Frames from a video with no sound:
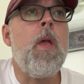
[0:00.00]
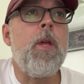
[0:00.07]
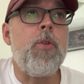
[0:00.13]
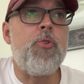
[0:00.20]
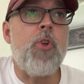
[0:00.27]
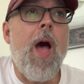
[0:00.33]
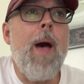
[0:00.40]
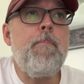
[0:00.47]

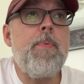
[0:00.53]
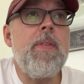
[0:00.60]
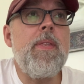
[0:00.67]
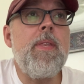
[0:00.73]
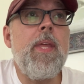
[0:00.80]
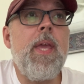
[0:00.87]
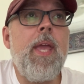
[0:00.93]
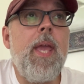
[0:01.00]

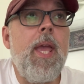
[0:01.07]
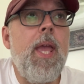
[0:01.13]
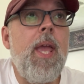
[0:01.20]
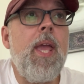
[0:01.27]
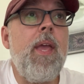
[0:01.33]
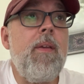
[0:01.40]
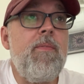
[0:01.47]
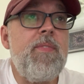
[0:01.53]
Dropping
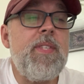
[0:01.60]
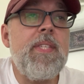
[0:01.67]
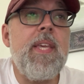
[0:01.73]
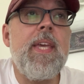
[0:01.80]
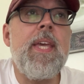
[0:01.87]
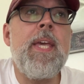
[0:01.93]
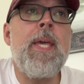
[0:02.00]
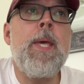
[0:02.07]
leaves
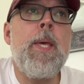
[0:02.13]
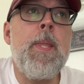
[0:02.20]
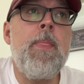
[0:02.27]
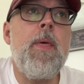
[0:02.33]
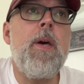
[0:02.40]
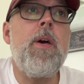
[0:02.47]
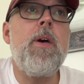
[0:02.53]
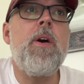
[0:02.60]
in
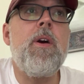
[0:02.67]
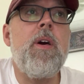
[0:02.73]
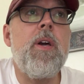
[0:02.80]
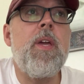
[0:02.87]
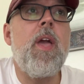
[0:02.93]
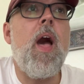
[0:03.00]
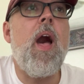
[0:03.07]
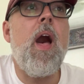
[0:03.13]
the
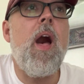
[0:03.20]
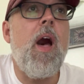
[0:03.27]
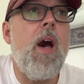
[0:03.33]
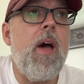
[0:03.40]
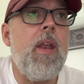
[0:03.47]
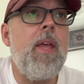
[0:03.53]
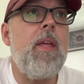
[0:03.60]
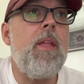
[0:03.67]

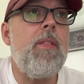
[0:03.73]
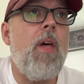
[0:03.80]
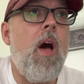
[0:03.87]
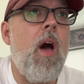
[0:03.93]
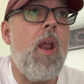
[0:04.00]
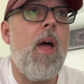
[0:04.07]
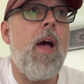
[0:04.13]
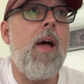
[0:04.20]
garden,
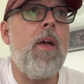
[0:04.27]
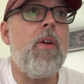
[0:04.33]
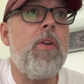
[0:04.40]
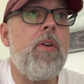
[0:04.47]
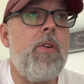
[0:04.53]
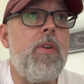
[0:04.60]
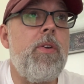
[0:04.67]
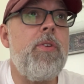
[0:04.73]
thought I
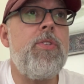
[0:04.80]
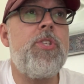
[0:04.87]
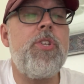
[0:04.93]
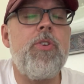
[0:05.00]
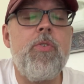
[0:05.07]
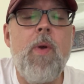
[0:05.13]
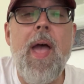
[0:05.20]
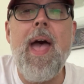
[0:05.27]
heard
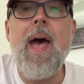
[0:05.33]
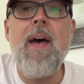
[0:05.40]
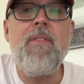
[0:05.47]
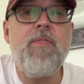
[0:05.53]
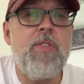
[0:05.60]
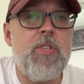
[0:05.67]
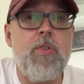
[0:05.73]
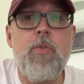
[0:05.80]
you have
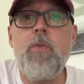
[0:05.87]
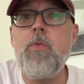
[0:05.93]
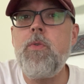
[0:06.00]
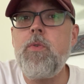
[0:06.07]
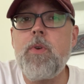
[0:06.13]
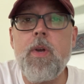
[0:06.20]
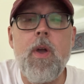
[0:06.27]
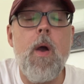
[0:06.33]

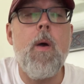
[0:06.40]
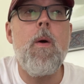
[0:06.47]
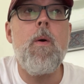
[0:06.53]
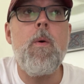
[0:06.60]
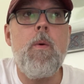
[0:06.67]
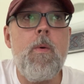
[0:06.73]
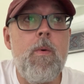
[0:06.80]
to go.